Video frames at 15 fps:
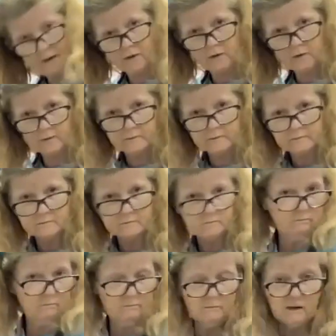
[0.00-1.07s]
you
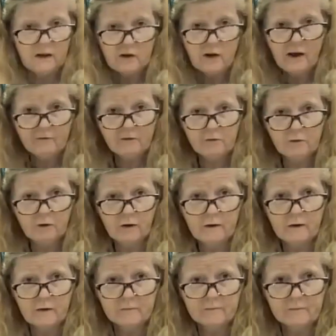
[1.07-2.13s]
have in front of
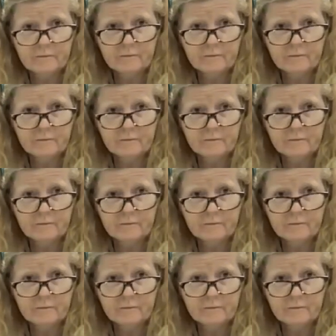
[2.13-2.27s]
you.